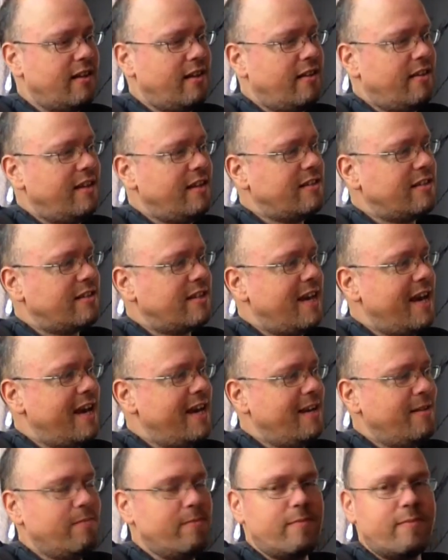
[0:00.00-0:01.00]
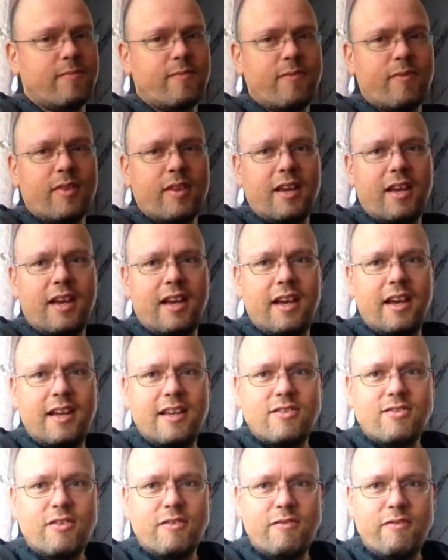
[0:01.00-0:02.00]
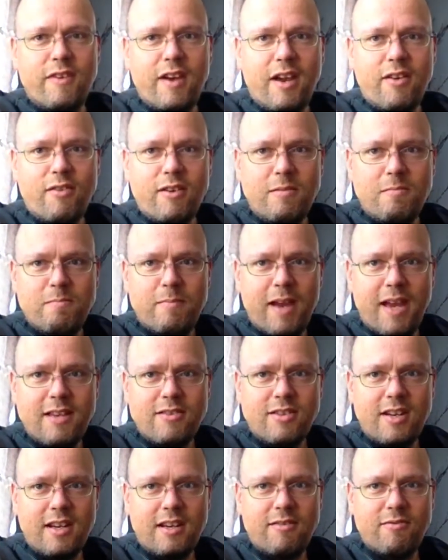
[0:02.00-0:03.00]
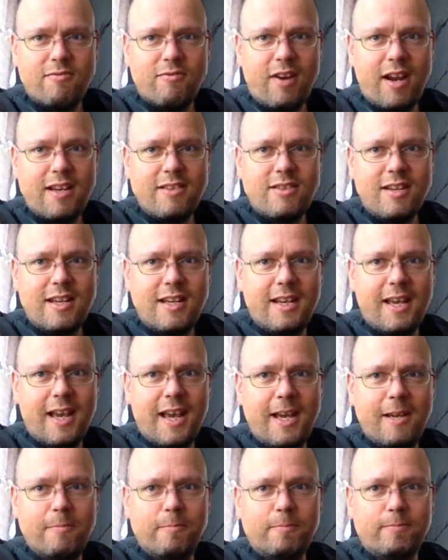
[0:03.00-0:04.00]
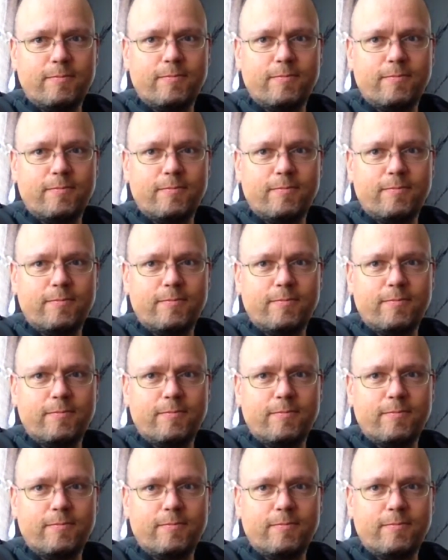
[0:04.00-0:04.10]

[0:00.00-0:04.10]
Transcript: this game, it's a very basic racing game.